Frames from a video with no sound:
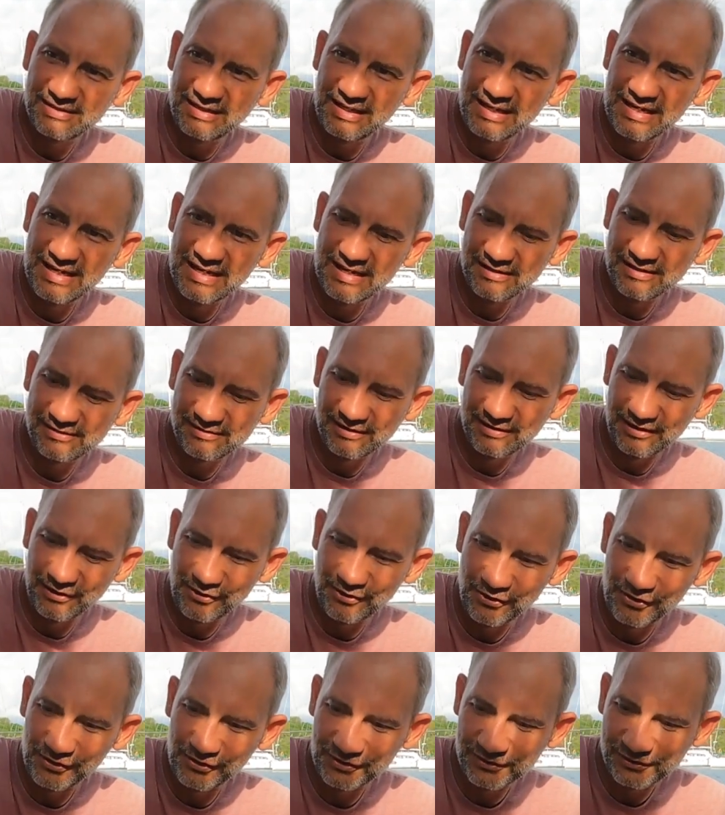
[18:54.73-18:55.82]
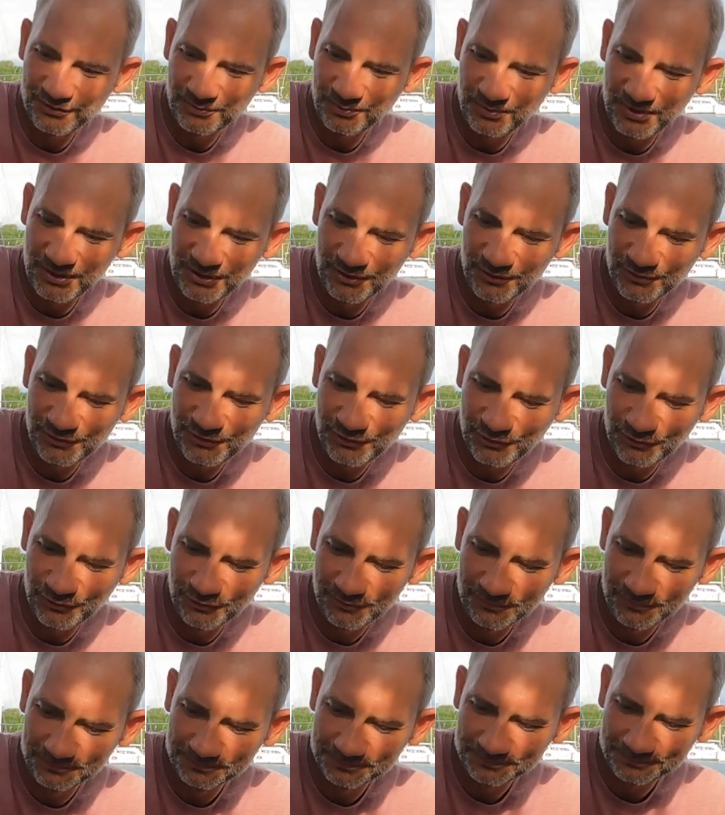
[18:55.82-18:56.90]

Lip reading: clear as the lagers we used to,